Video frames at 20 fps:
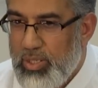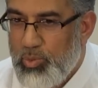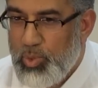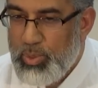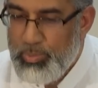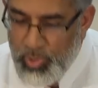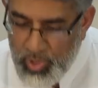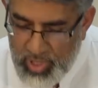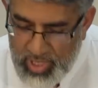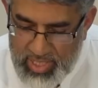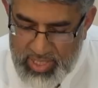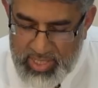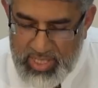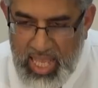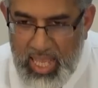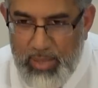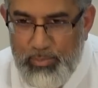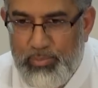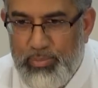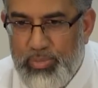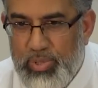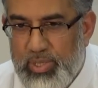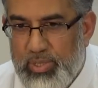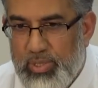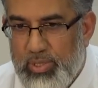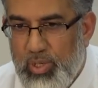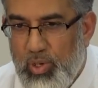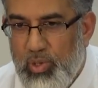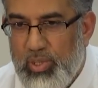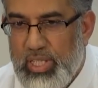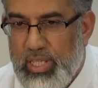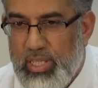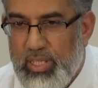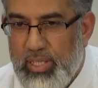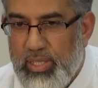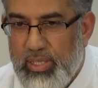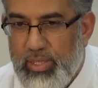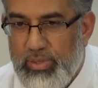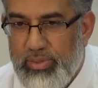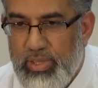we put a stamp on it,
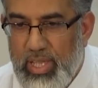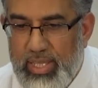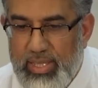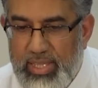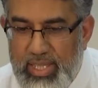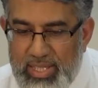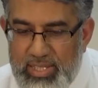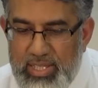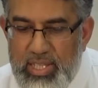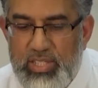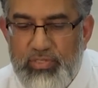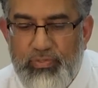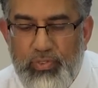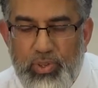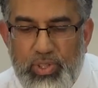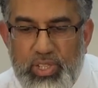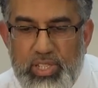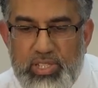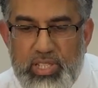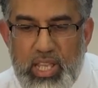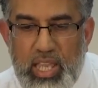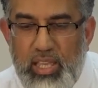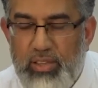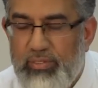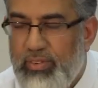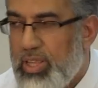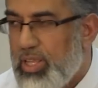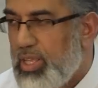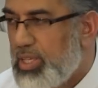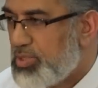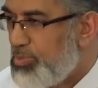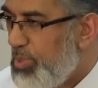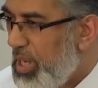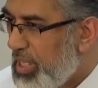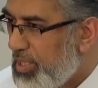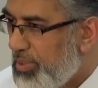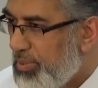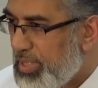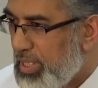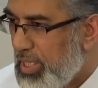that this is for the sake of Allah
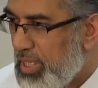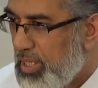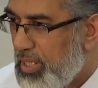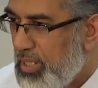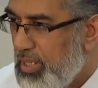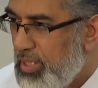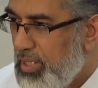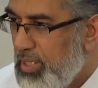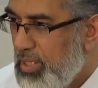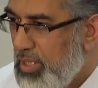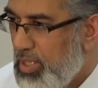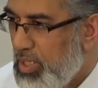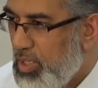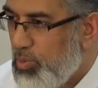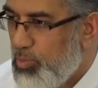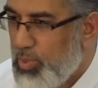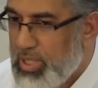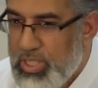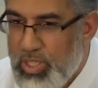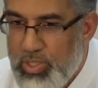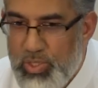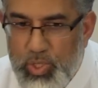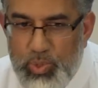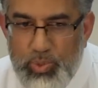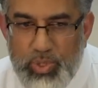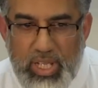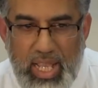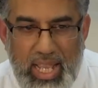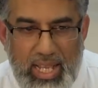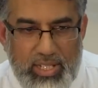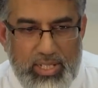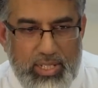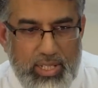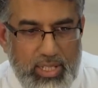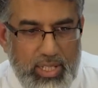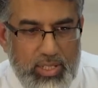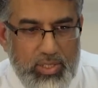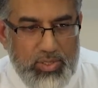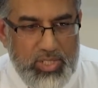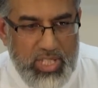subhanahu wa ta'ala. When you do an
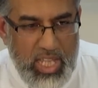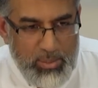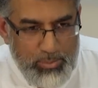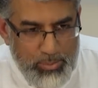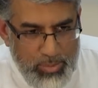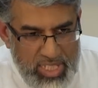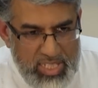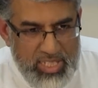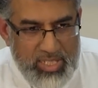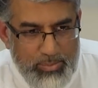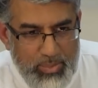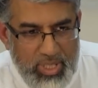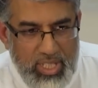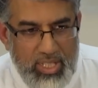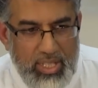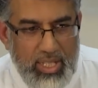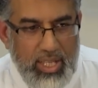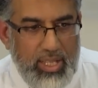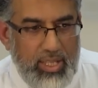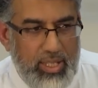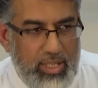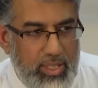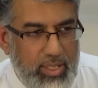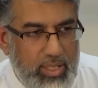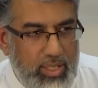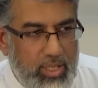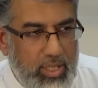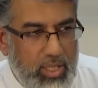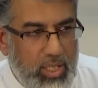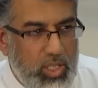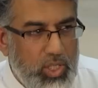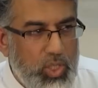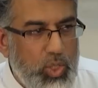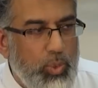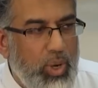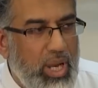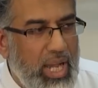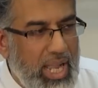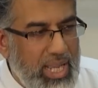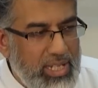action and you say Bismillah,
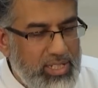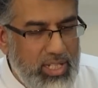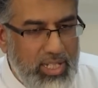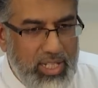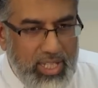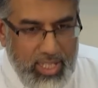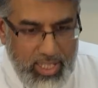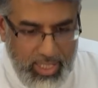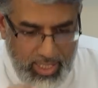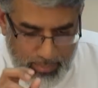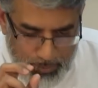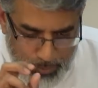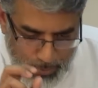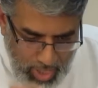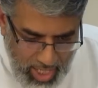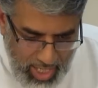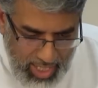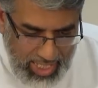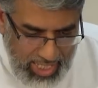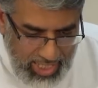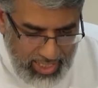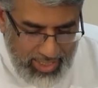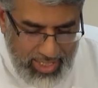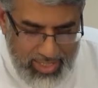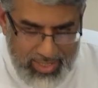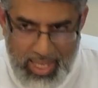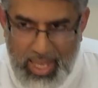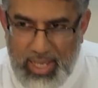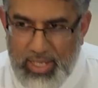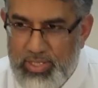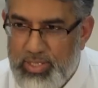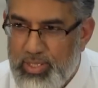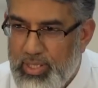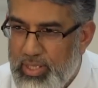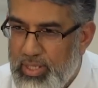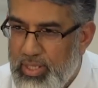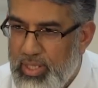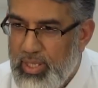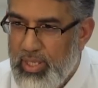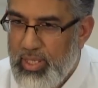you are actually marking this
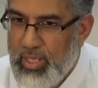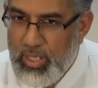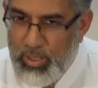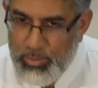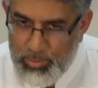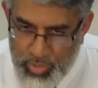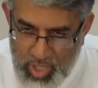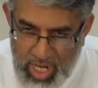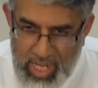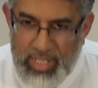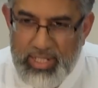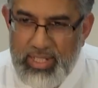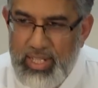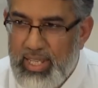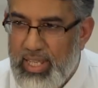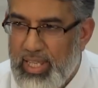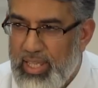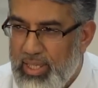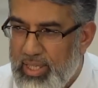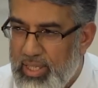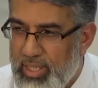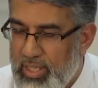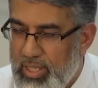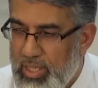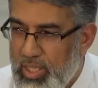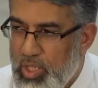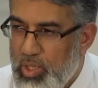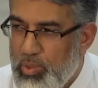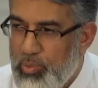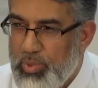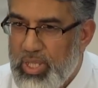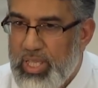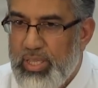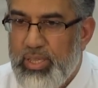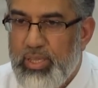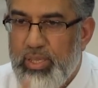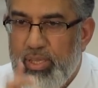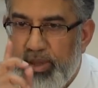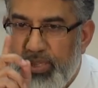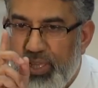action, branding it
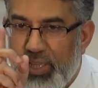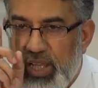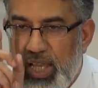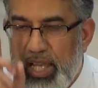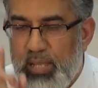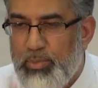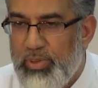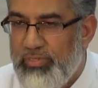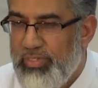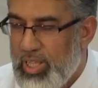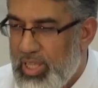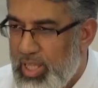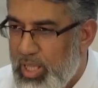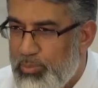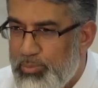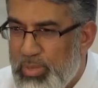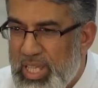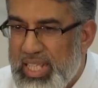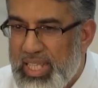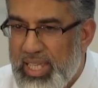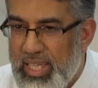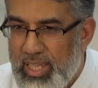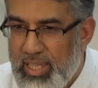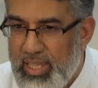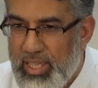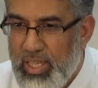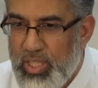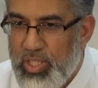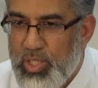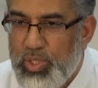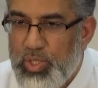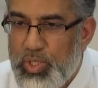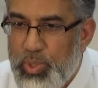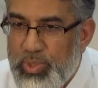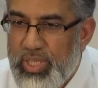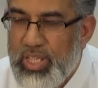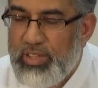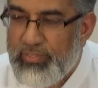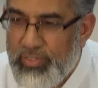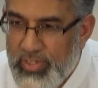with the name of Allah, meaning you're
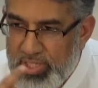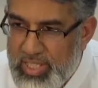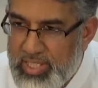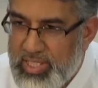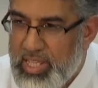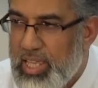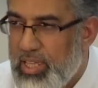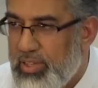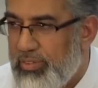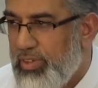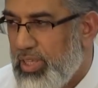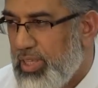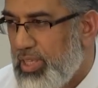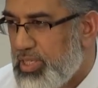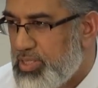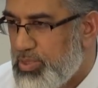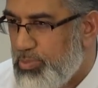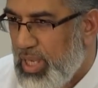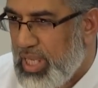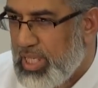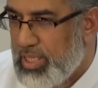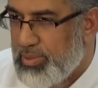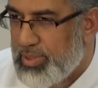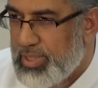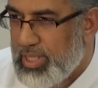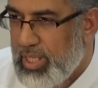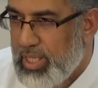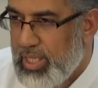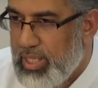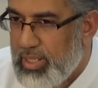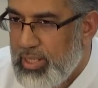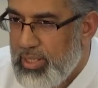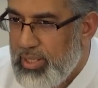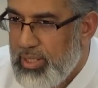doing it for the sake of Allah subhanahu wa ta'ala.